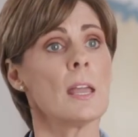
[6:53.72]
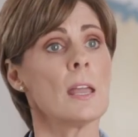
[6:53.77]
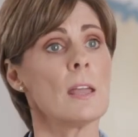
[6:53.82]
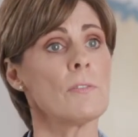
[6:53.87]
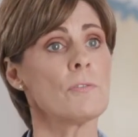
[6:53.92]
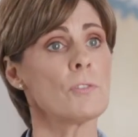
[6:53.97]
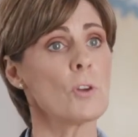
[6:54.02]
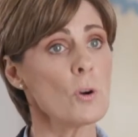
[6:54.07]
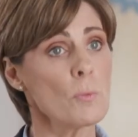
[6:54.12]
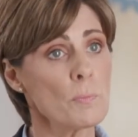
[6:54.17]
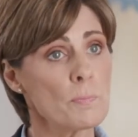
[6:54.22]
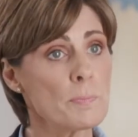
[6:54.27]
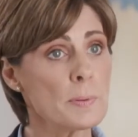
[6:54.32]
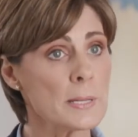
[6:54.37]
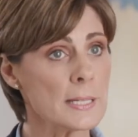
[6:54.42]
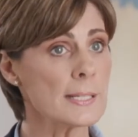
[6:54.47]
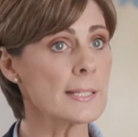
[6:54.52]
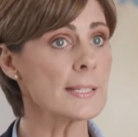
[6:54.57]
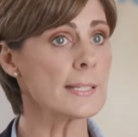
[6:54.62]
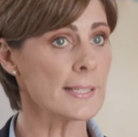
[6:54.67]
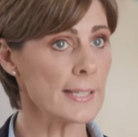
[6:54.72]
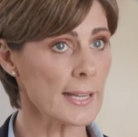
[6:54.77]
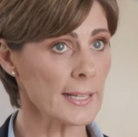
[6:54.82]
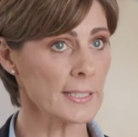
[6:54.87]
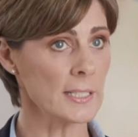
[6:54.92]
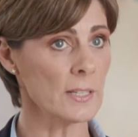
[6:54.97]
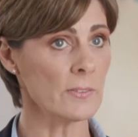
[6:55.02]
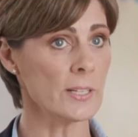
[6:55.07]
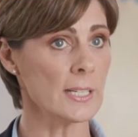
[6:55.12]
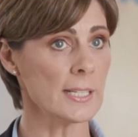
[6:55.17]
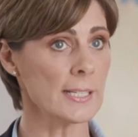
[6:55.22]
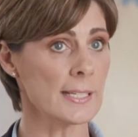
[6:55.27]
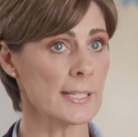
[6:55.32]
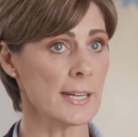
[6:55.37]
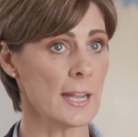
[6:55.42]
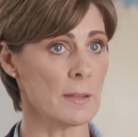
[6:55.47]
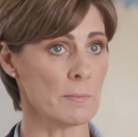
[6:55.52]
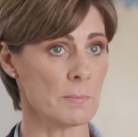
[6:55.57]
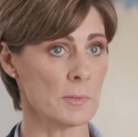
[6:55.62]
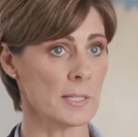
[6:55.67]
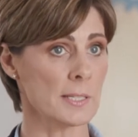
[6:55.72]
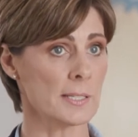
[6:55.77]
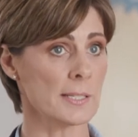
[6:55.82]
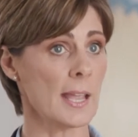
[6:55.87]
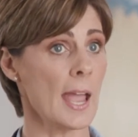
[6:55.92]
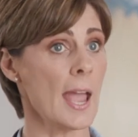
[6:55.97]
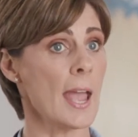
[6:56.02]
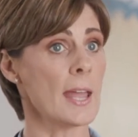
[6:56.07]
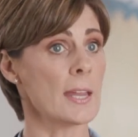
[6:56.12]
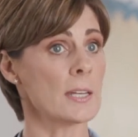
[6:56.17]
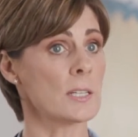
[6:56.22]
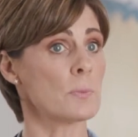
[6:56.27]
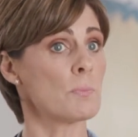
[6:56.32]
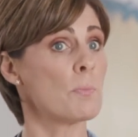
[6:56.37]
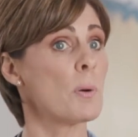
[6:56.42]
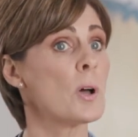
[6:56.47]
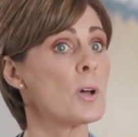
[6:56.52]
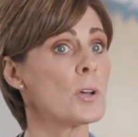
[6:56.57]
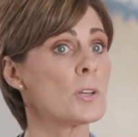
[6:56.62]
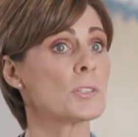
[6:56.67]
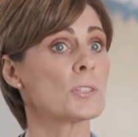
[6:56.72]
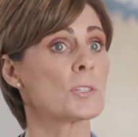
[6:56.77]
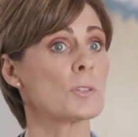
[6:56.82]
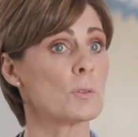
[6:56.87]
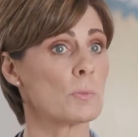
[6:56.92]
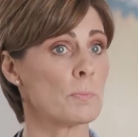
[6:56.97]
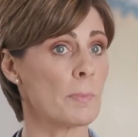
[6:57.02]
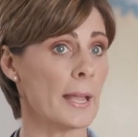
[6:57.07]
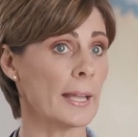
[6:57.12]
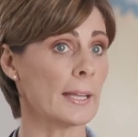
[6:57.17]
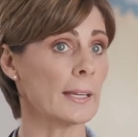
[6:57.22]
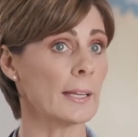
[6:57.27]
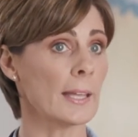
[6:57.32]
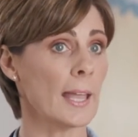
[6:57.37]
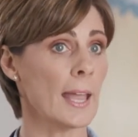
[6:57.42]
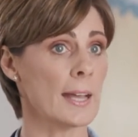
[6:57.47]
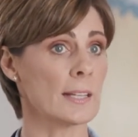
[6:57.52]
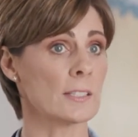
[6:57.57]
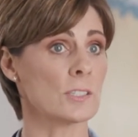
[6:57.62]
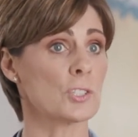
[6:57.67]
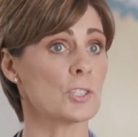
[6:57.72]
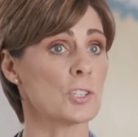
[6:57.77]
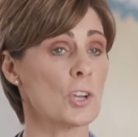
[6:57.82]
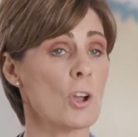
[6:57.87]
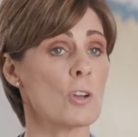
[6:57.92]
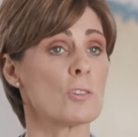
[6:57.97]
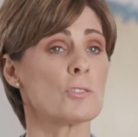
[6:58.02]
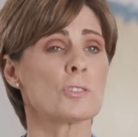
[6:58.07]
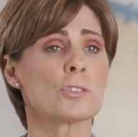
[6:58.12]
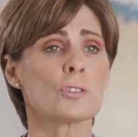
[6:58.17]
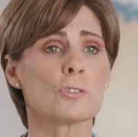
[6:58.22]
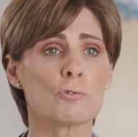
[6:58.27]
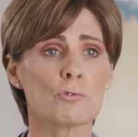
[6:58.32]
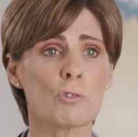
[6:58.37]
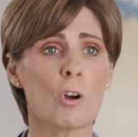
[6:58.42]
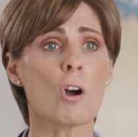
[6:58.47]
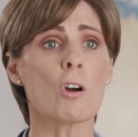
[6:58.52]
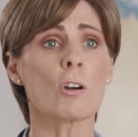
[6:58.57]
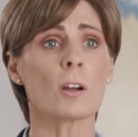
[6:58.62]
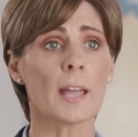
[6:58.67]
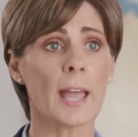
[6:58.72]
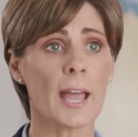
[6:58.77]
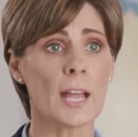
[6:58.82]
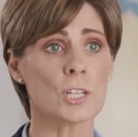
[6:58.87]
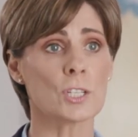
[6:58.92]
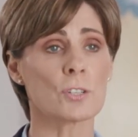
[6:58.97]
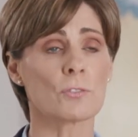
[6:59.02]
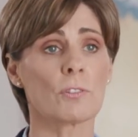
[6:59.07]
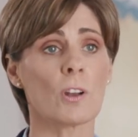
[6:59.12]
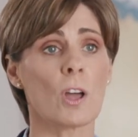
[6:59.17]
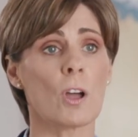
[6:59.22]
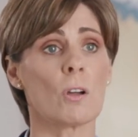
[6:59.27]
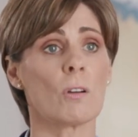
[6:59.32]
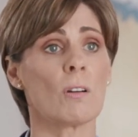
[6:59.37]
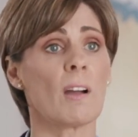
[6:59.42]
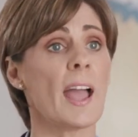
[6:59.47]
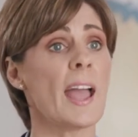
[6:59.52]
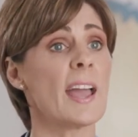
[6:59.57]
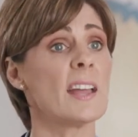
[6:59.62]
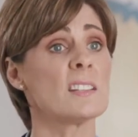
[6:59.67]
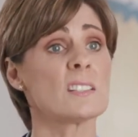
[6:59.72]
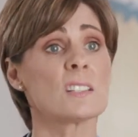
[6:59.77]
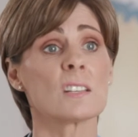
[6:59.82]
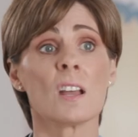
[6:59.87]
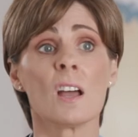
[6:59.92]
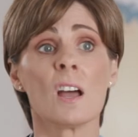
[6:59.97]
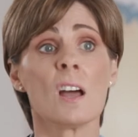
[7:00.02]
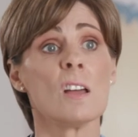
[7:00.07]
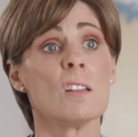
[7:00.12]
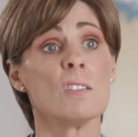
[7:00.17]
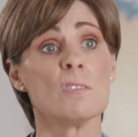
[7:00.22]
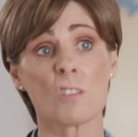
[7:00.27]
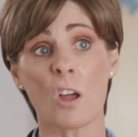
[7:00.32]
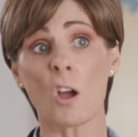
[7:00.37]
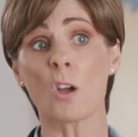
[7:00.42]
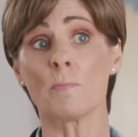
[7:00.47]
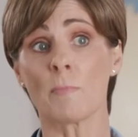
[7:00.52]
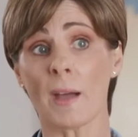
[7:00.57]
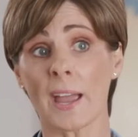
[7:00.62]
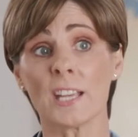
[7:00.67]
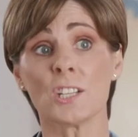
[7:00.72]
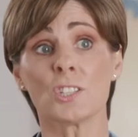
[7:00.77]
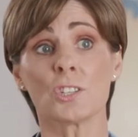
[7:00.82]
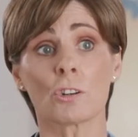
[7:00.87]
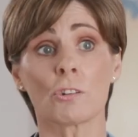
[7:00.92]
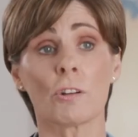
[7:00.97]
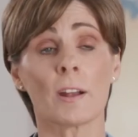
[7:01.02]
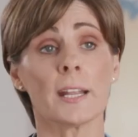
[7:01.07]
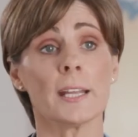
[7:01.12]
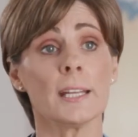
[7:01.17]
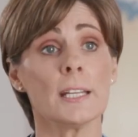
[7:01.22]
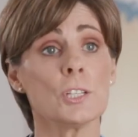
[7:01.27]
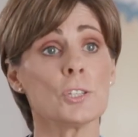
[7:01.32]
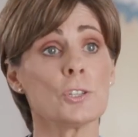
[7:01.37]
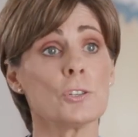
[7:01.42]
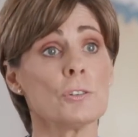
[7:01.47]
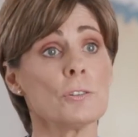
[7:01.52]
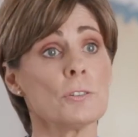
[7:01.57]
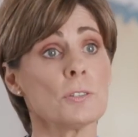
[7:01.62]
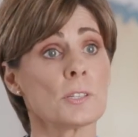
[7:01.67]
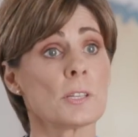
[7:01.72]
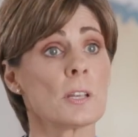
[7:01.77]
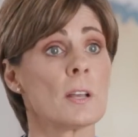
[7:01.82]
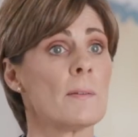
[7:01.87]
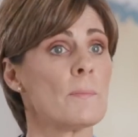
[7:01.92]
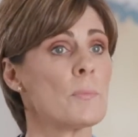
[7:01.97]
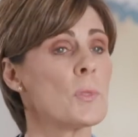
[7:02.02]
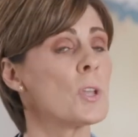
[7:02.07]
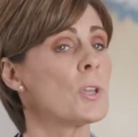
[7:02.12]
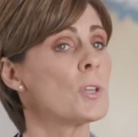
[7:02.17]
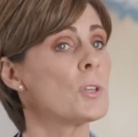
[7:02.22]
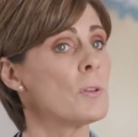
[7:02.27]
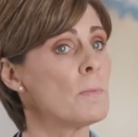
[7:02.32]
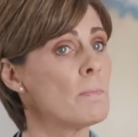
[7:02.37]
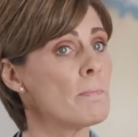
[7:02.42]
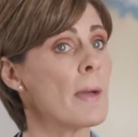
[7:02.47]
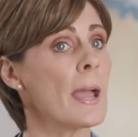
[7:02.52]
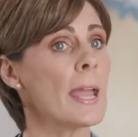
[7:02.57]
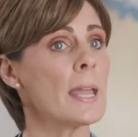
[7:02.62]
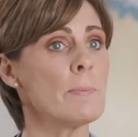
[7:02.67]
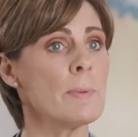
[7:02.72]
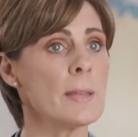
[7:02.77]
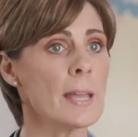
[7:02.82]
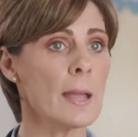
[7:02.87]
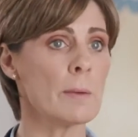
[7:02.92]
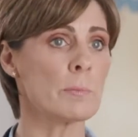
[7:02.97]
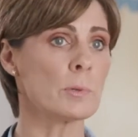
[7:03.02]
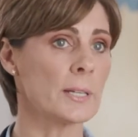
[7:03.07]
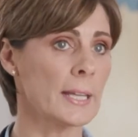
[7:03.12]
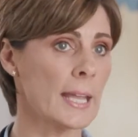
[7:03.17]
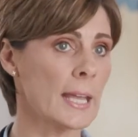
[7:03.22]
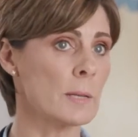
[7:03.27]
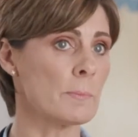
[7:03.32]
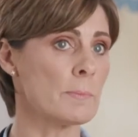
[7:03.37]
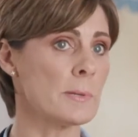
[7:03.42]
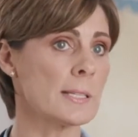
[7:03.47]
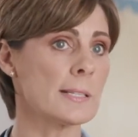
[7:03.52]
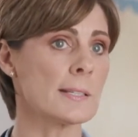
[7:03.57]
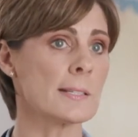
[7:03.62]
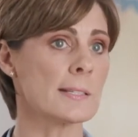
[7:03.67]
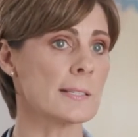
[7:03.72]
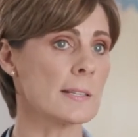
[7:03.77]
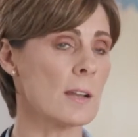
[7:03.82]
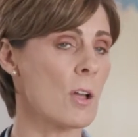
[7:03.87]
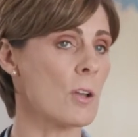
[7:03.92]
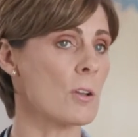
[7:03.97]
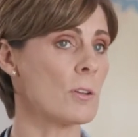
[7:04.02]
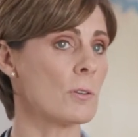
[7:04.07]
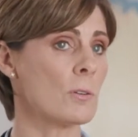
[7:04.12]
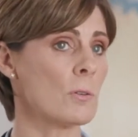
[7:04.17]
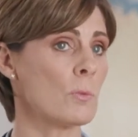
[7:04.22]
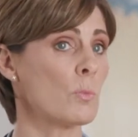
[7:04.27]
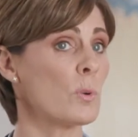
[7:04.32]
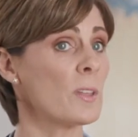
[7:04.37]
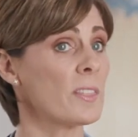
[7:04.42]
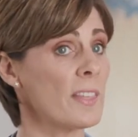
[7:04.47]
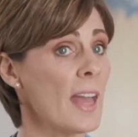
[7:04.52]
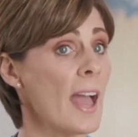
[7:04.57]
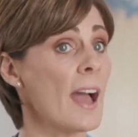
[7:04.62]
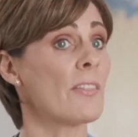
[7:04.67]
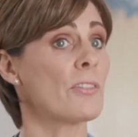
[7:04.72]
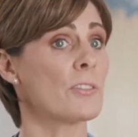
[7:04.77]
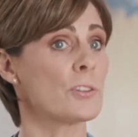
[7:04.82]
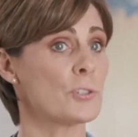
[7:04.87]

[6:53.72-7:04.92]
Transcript: If your business activity statements and personal bank accounts show strong cash flow and no major credit issues, you may be able to get a business loan without